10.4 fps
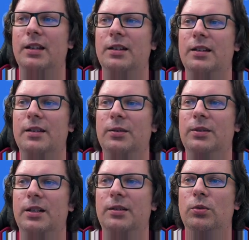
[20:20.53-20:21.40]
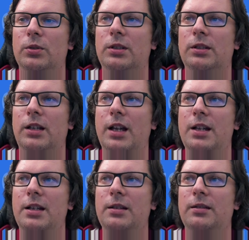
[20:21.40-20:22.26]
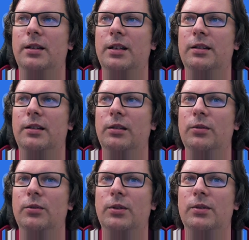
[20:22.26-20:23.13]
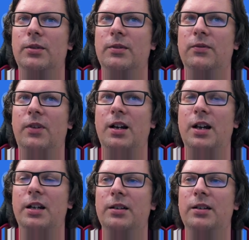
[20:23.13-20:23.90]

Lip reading: So that's good, and it looks fine.